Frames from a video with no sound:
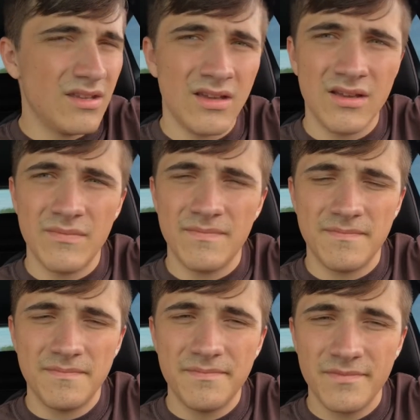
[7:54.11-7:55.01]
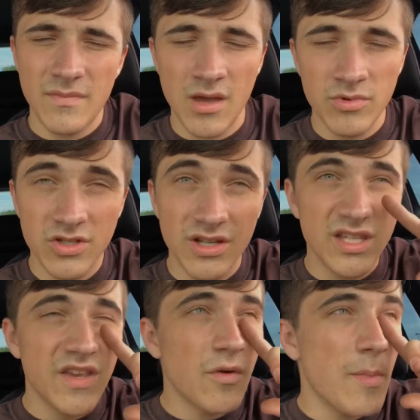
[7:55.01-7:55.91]
I'm just gonna
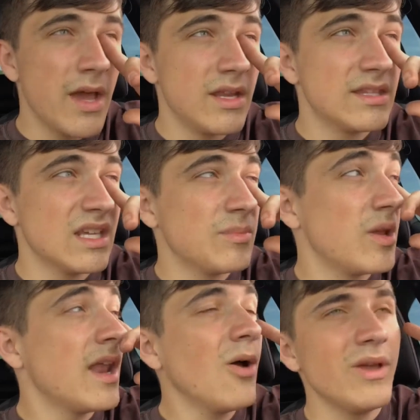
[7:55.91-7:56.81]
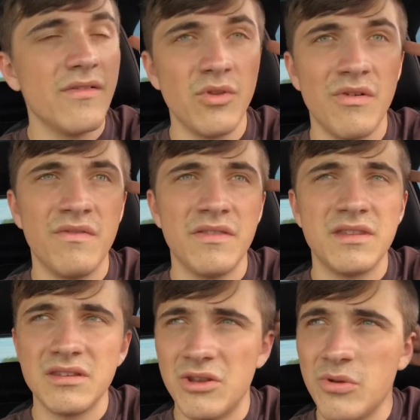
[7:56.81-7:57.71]
save up buy an intake, but now we have a little fun
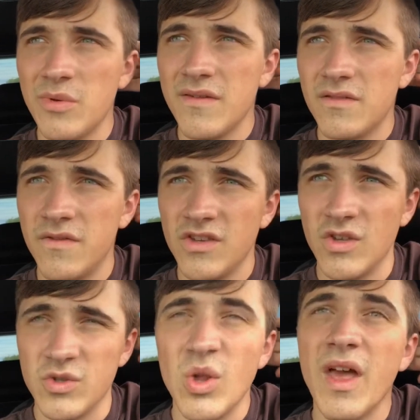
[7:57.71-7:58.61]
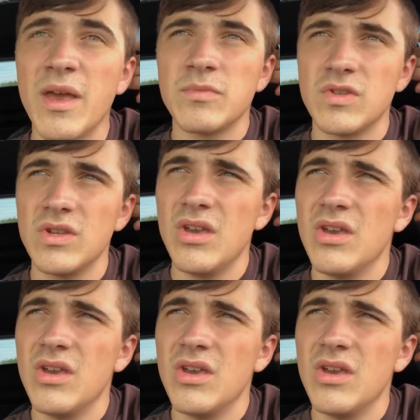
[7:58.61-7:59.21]
thing to do. We have to fix those clamps.